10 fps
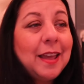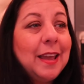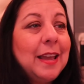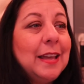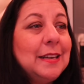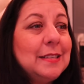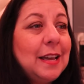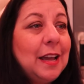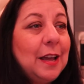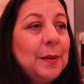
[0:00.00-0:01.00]
And
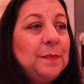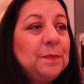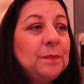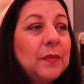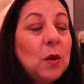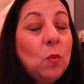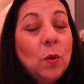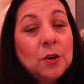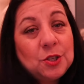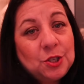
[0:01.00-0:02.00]
um,
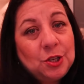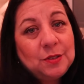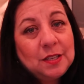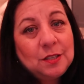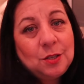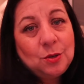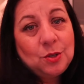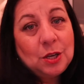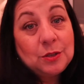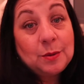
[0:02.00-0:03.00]
we're just choosing to
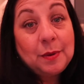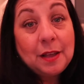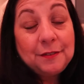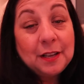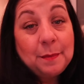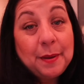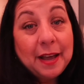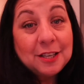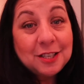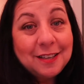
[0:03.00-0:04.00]
show some love and
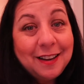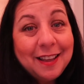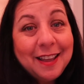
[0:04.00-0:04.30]
compassion.